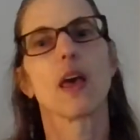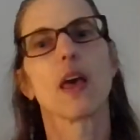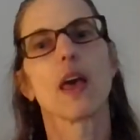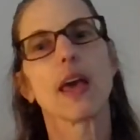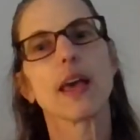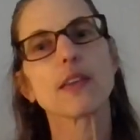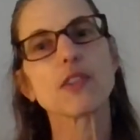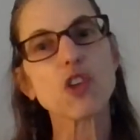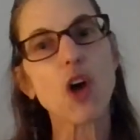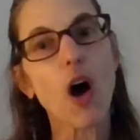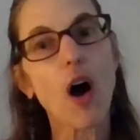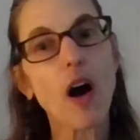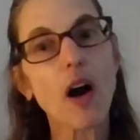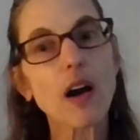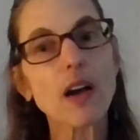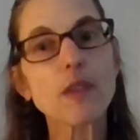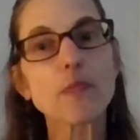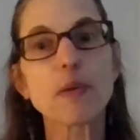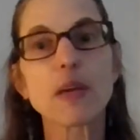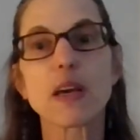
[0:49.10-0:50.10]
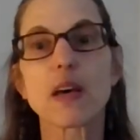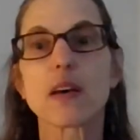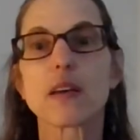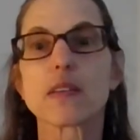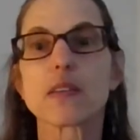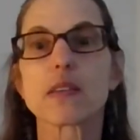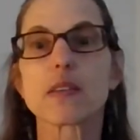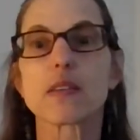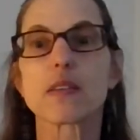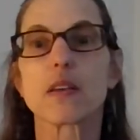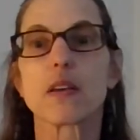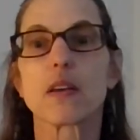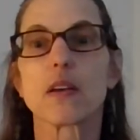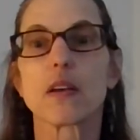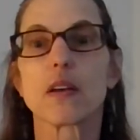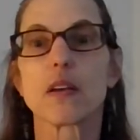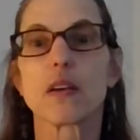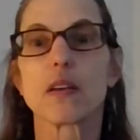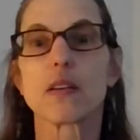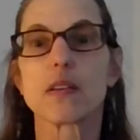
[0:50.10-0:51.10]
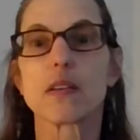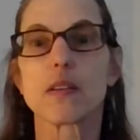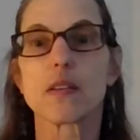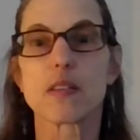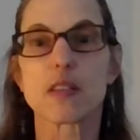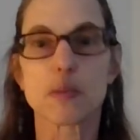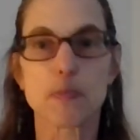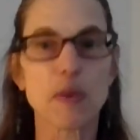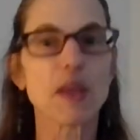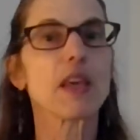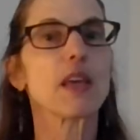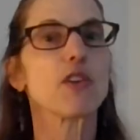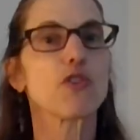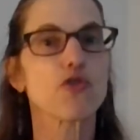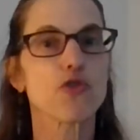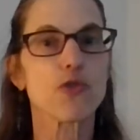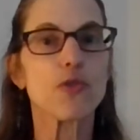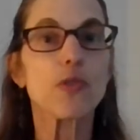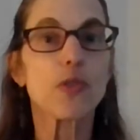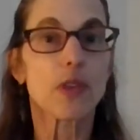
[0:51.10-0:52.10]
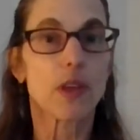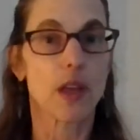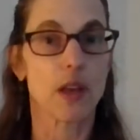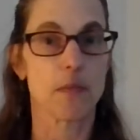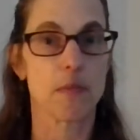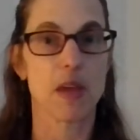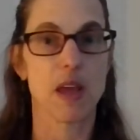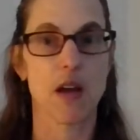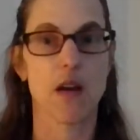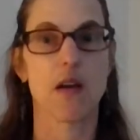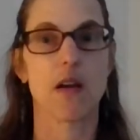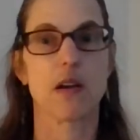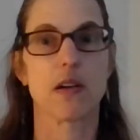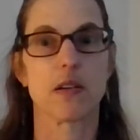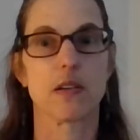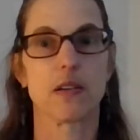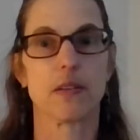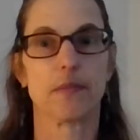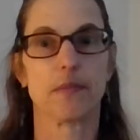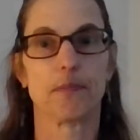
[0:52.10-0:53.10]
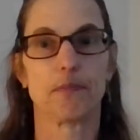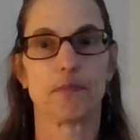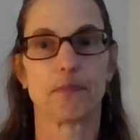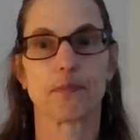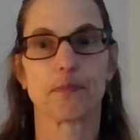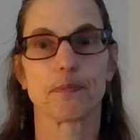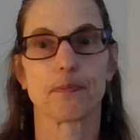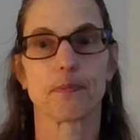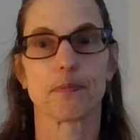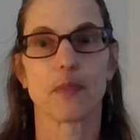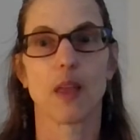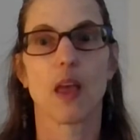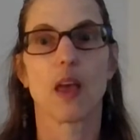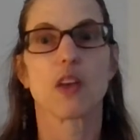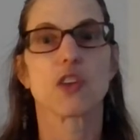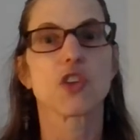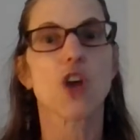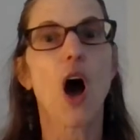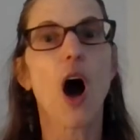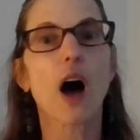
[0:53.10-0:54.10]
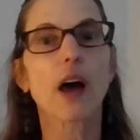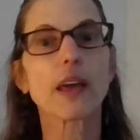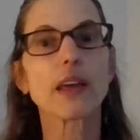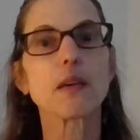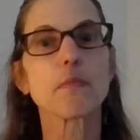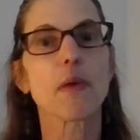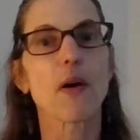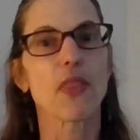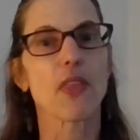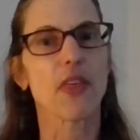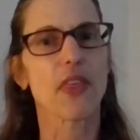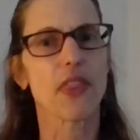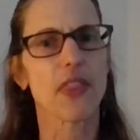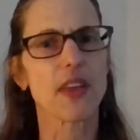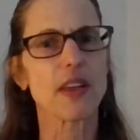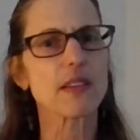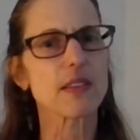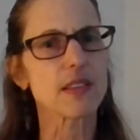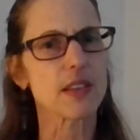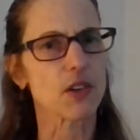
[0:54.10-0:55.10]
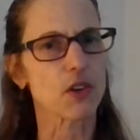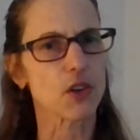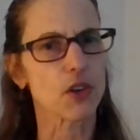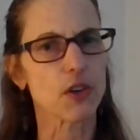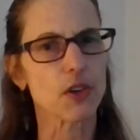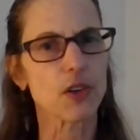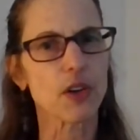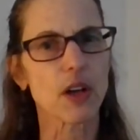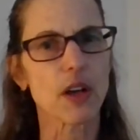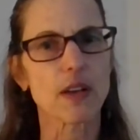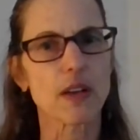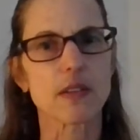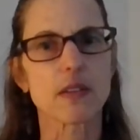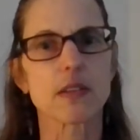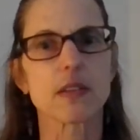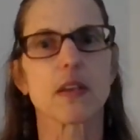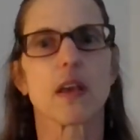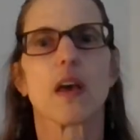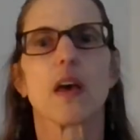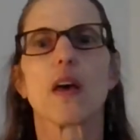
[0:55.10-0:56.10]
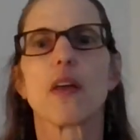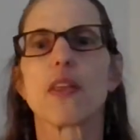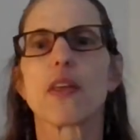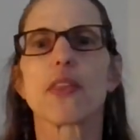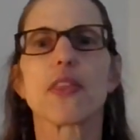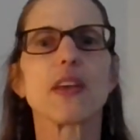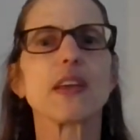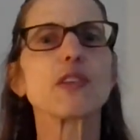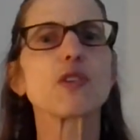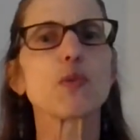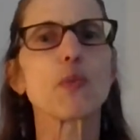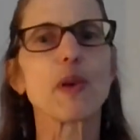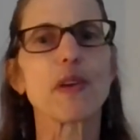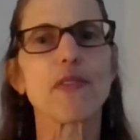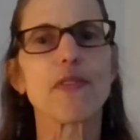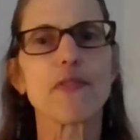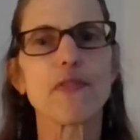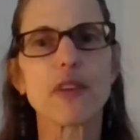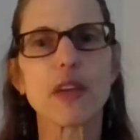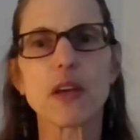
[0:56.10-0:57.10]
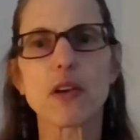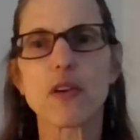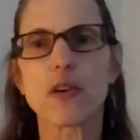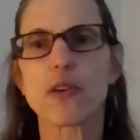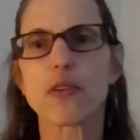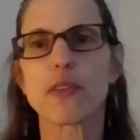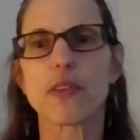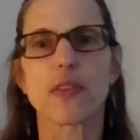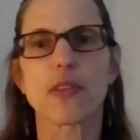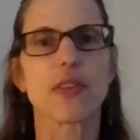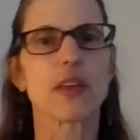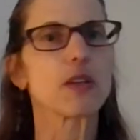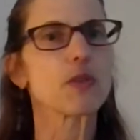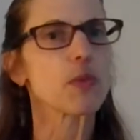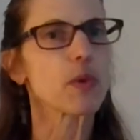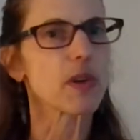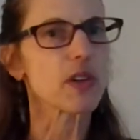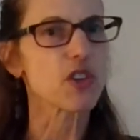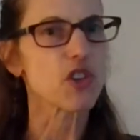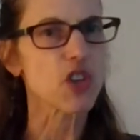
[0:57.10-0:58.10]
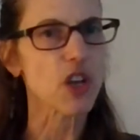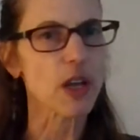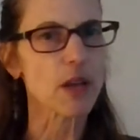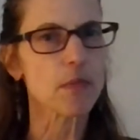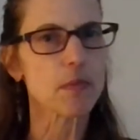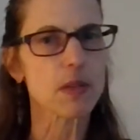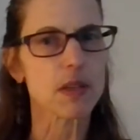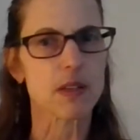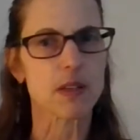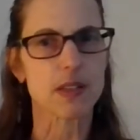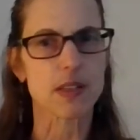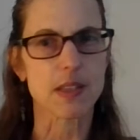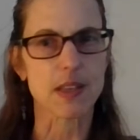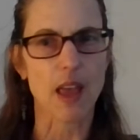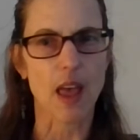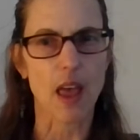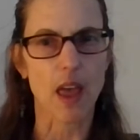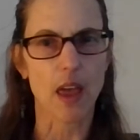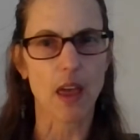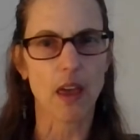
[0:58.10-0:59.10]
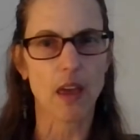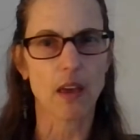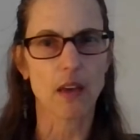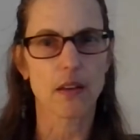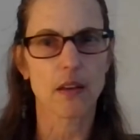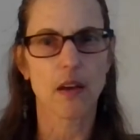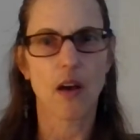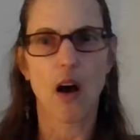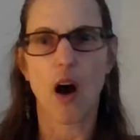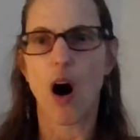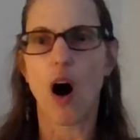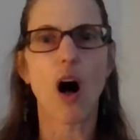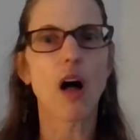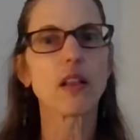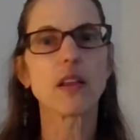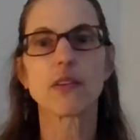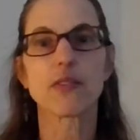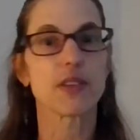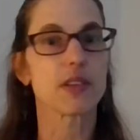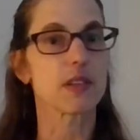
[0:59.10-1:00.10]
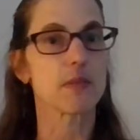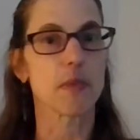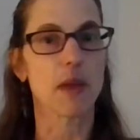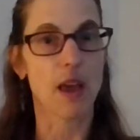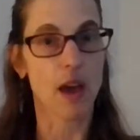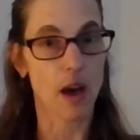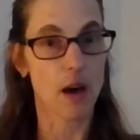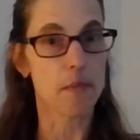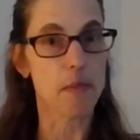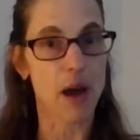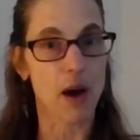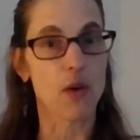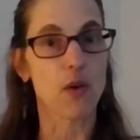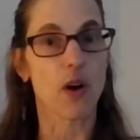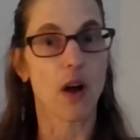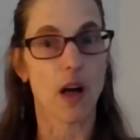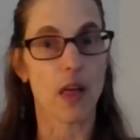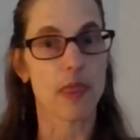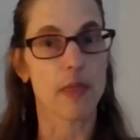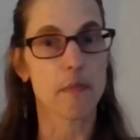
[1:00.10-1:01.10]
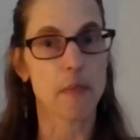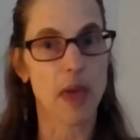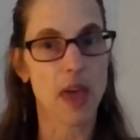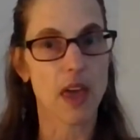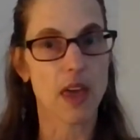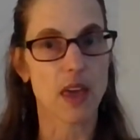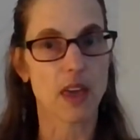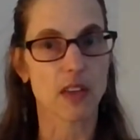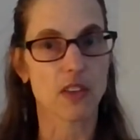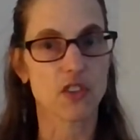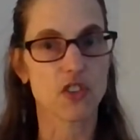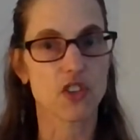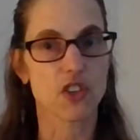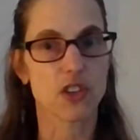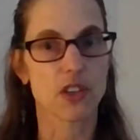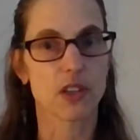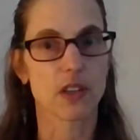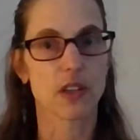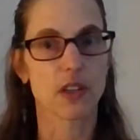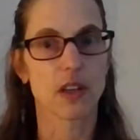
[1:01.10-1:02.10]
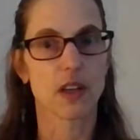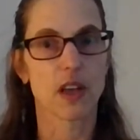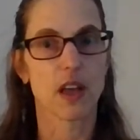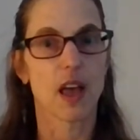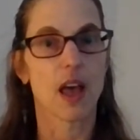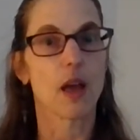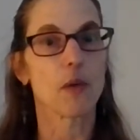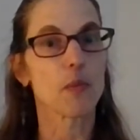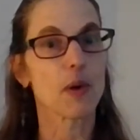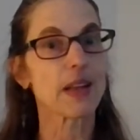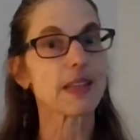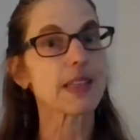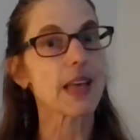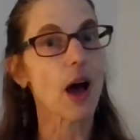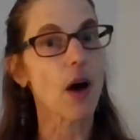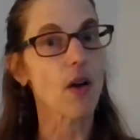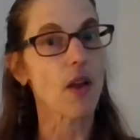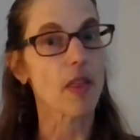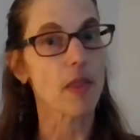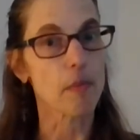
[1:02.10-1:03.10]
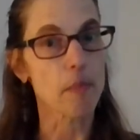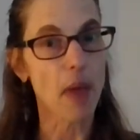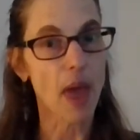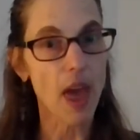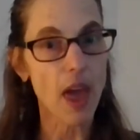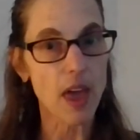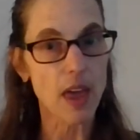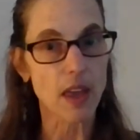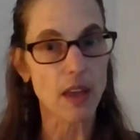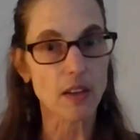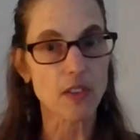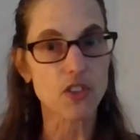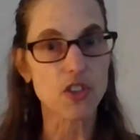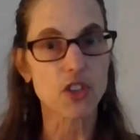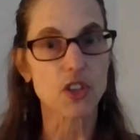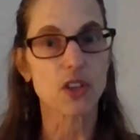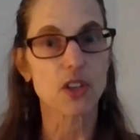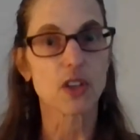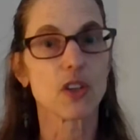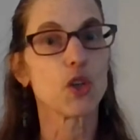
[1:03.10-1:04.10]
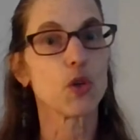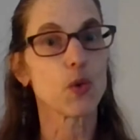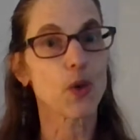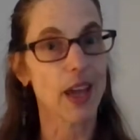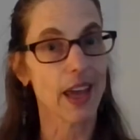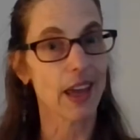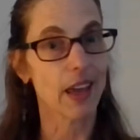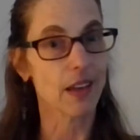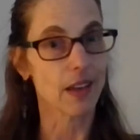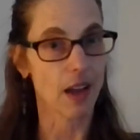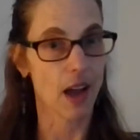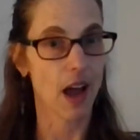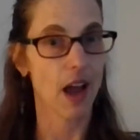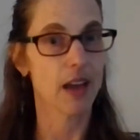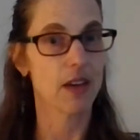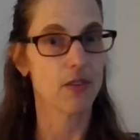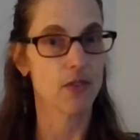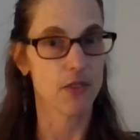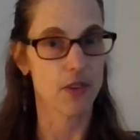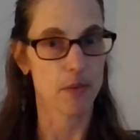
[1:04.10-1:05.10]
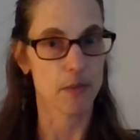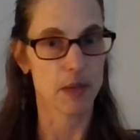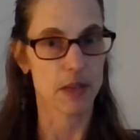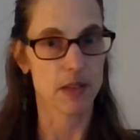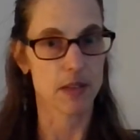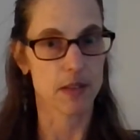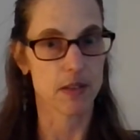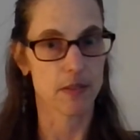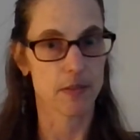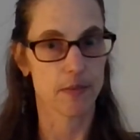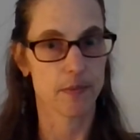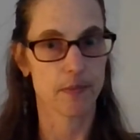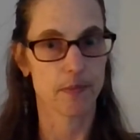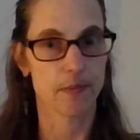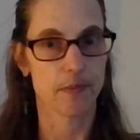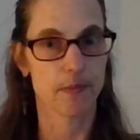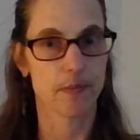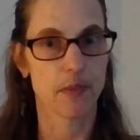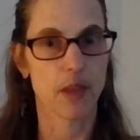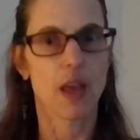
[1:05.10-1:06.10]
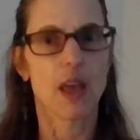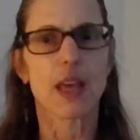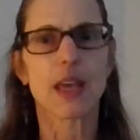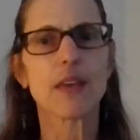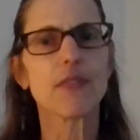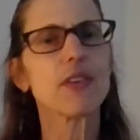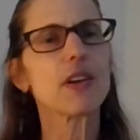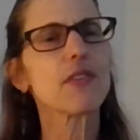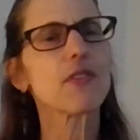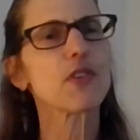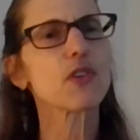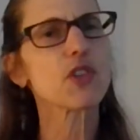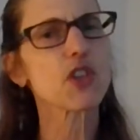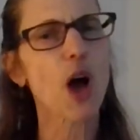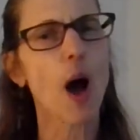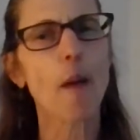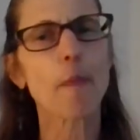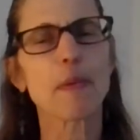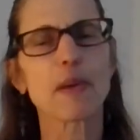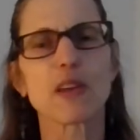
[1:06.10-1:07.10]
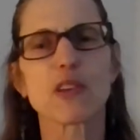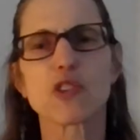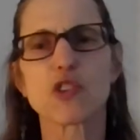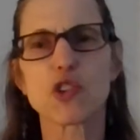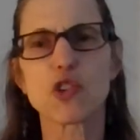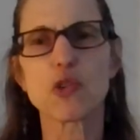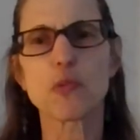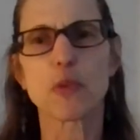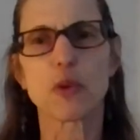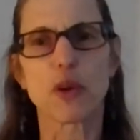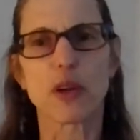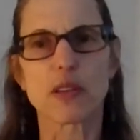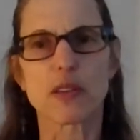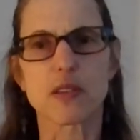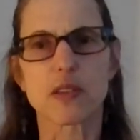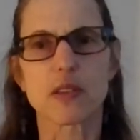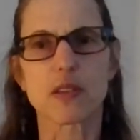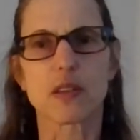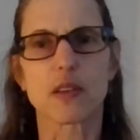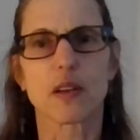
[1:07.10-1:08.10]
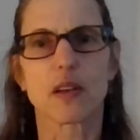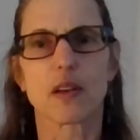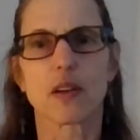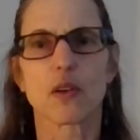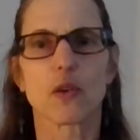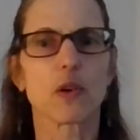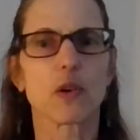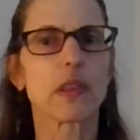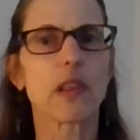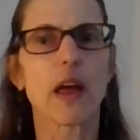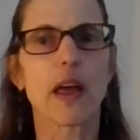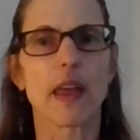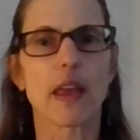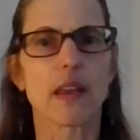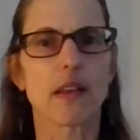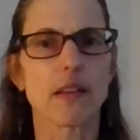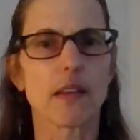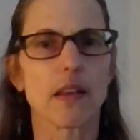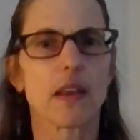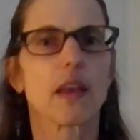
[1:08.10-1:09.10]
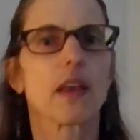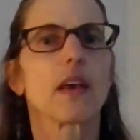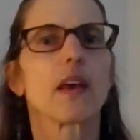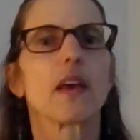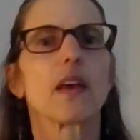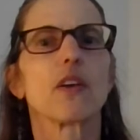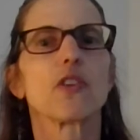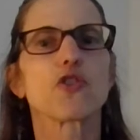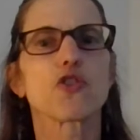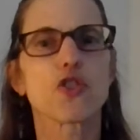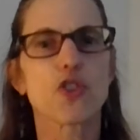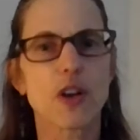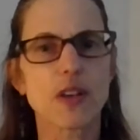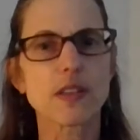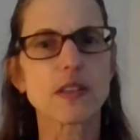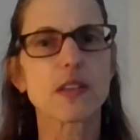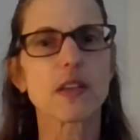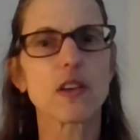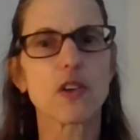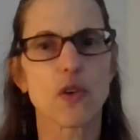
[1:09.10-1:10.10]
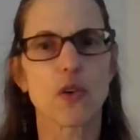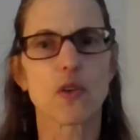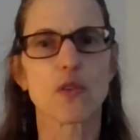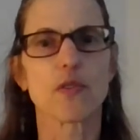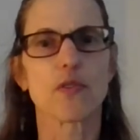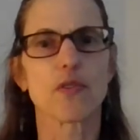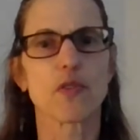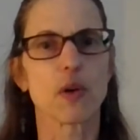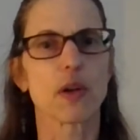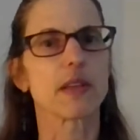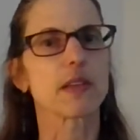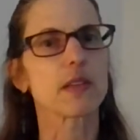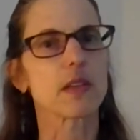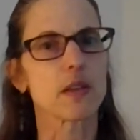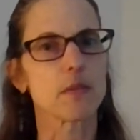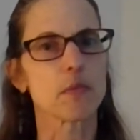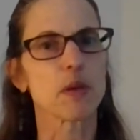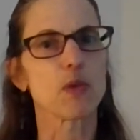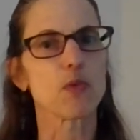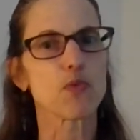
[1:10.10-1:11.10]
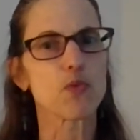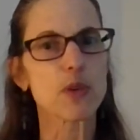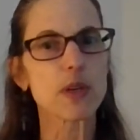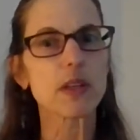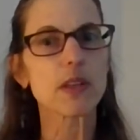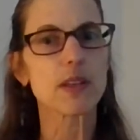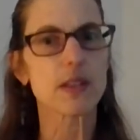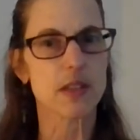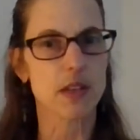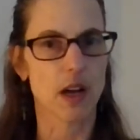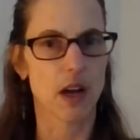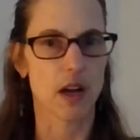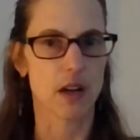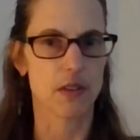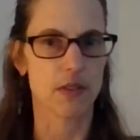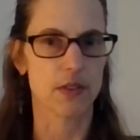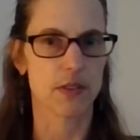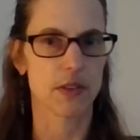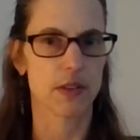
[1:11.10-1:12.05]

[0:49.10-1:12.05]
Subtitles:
It's hard because speaking truth can be hard. Talking about the things that hurt us, the things we fear, the things we're ashamed to say, all of this may come out on the page. And when it's out on the page, you can't hide from it. Even if your topic is humorous or light, trusting your own voice can be really tough.